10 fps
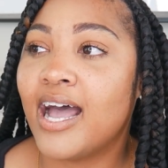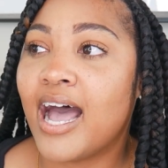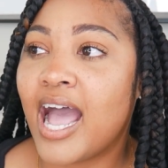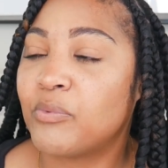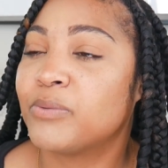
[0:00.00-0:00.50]

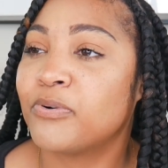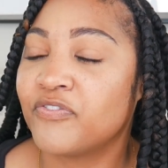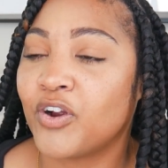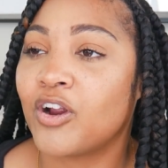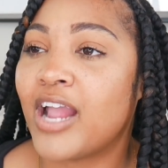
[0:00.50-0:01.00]
I would
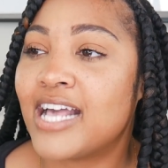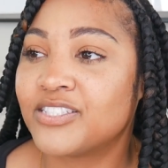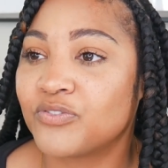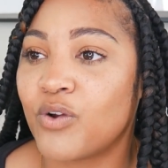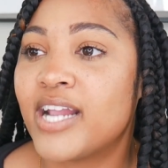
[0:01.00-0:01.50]
prefer
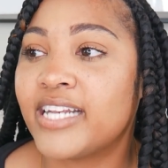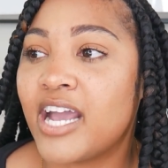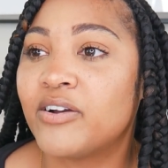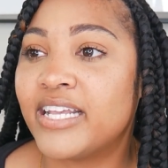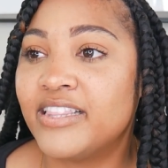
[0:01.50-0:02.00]
as of right
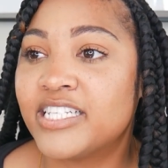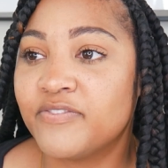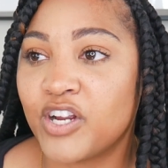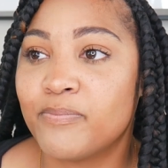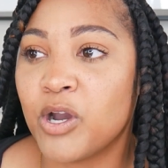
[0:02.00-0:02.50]
now in this
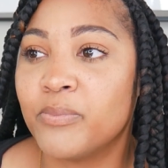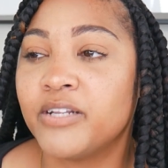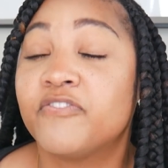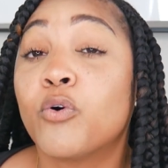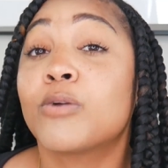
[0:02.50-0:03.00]
very
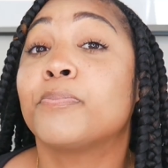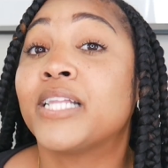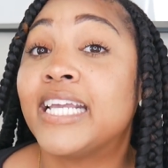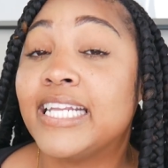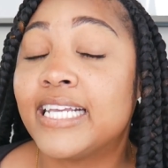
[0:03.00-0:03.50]
moment for
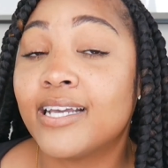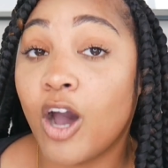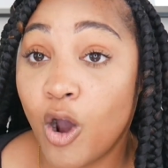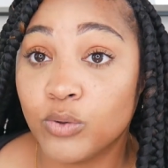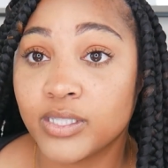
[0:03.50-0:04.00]
planning
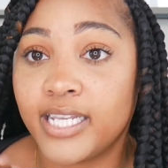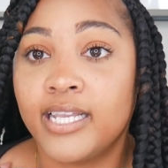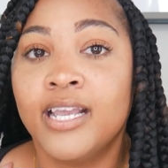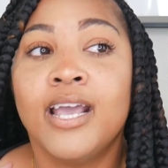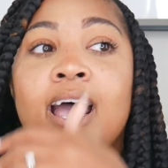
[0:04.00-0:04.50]

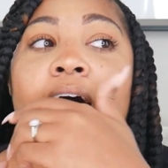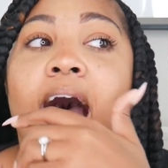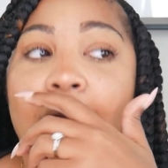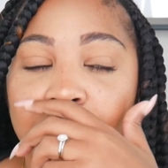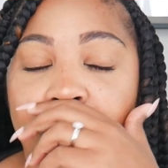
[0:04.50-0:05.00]
only,
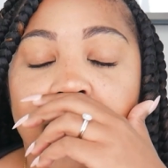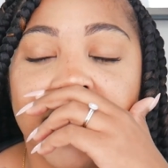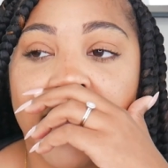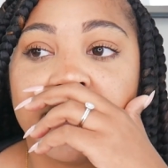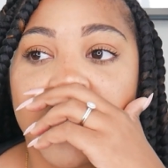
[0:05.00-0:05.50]
I would
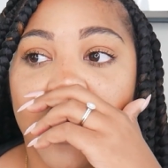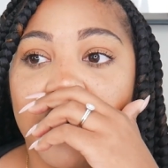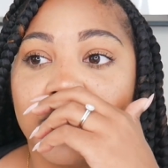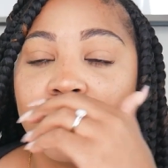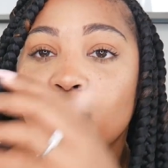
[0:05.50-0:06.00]
probably have to
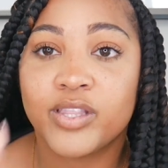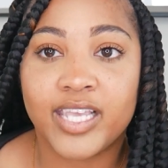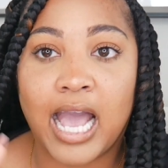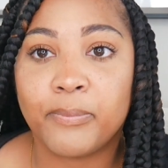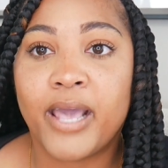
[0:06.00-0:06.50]
go with
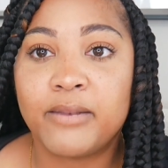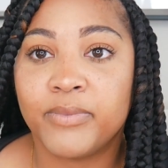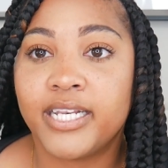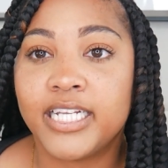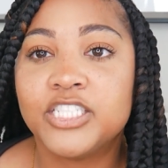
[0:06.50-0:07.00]
the iPad
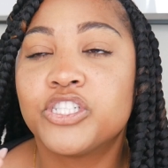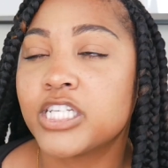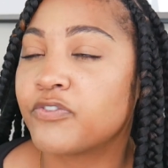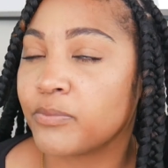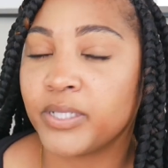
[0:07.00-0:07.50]
mini
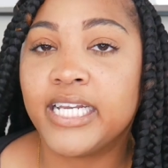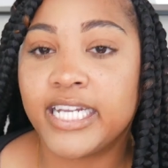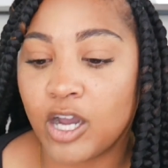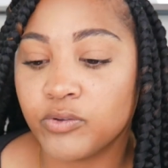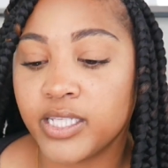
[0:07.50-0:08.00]
just for
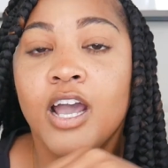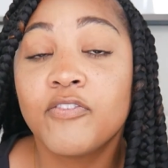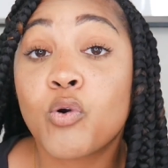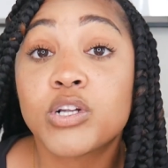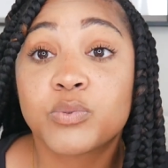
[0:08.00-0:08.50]
planning only.
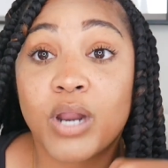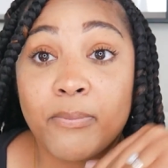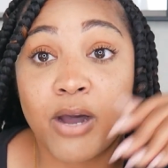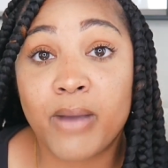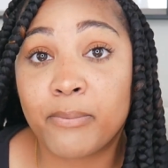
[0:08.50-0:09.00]
Of course, when I
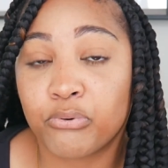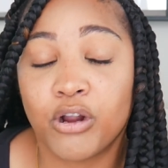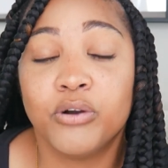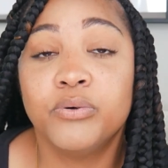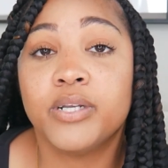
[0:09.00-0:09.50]
bought my
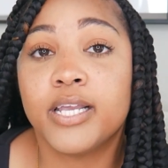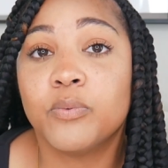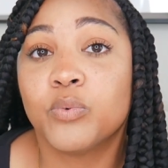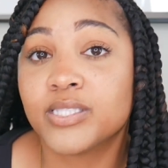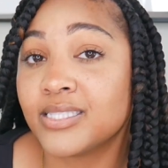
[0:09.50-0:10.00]
Pro, it
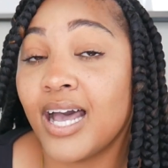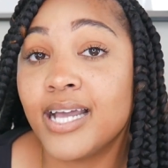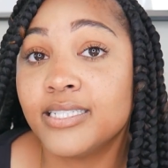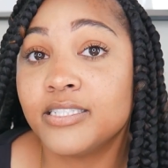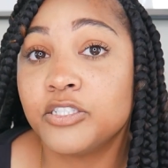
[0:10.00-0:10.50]
was
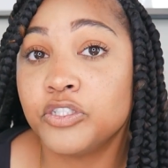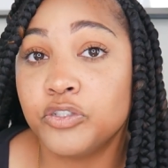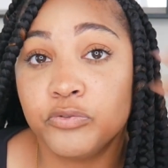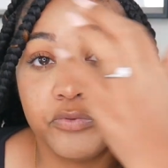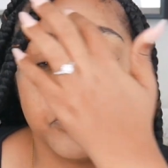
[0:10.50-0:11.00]
not
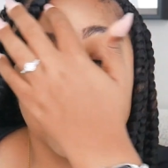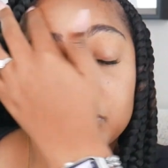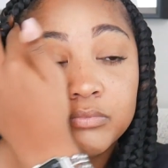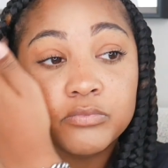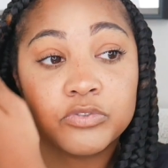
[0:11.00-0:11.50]
to
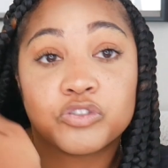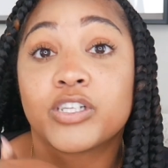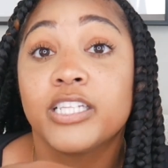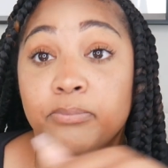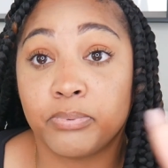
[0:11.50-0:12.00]

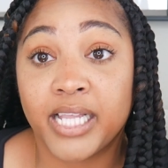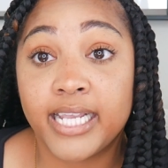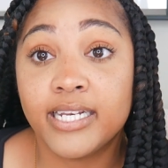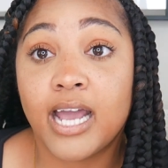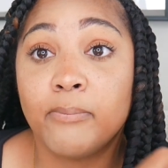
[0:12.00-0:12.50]
strictly
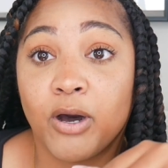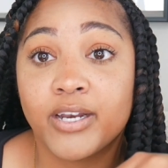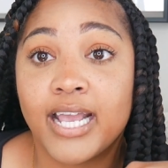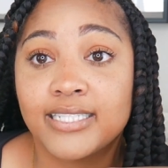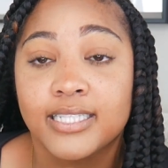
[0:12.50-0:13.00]
plan. I
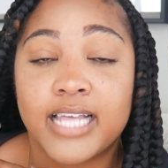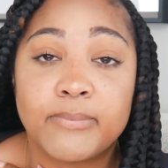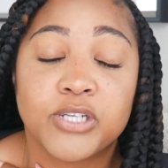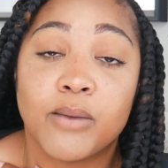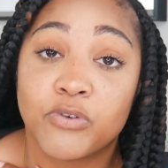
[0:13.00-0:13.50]
bought it as a
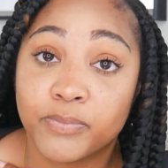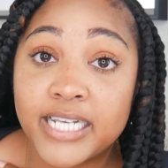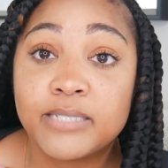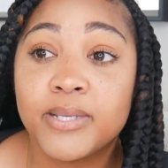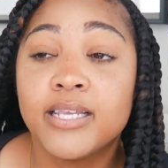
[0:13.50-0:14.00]
laptop
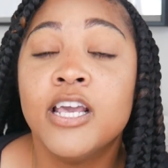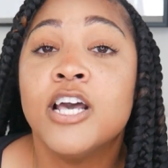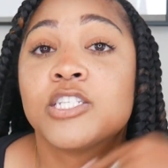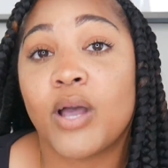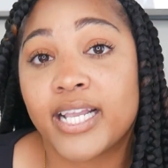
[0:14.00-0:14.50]
replacement
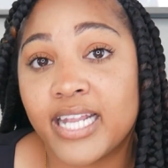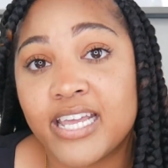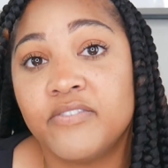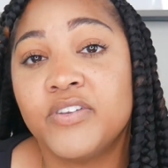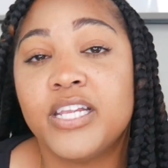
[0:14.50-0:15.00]
so I could
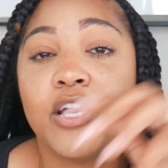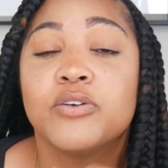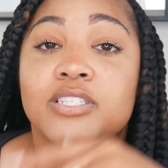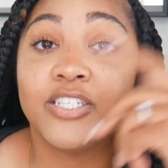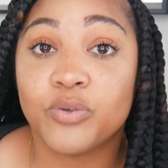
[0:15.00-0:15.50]
edit
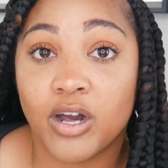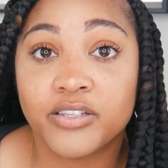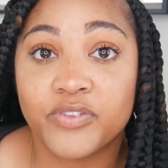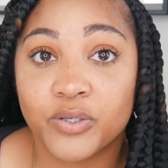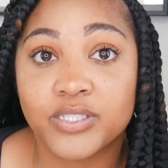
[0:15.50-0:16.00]
videos and do all
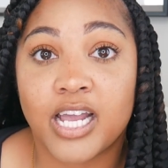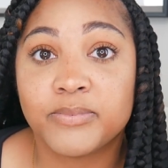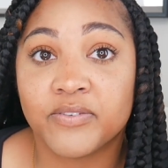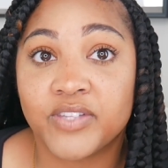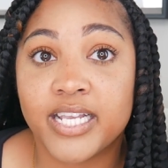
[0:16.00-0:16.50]
of those
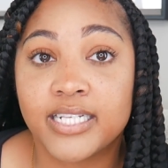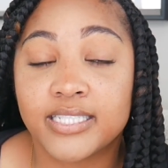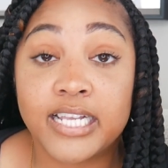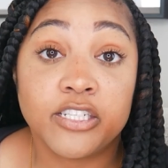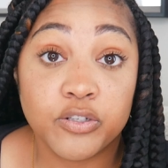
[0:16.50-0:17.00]
types of
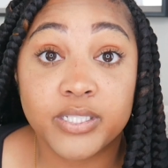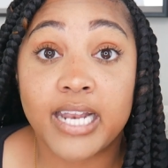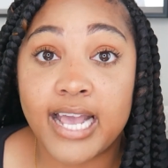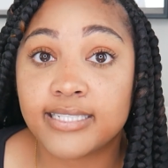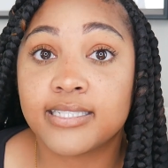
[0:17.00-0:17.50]
things and use it
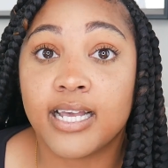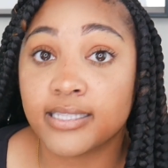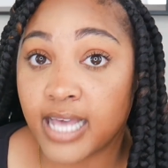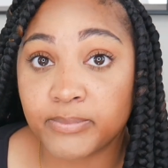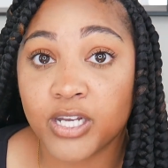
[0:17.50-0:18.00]
as a
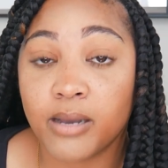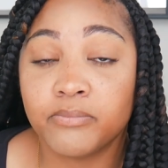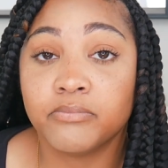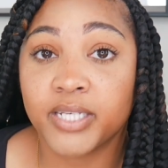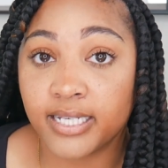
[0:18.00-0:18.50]

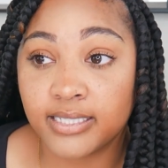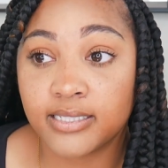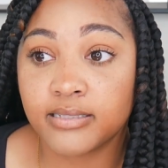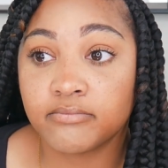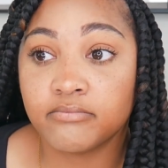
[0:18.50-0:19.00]
laptop
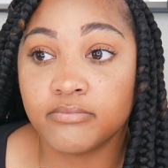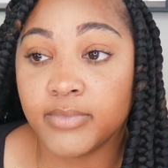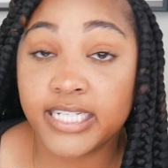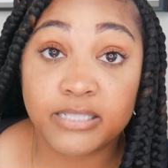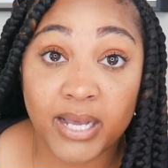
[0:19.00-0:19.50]
because
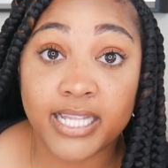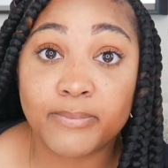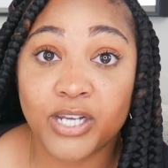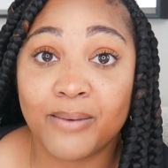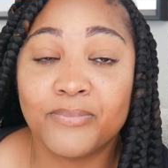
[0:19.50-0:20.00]
it is my
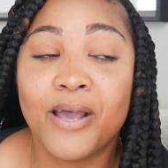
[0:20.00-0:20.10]
laptop.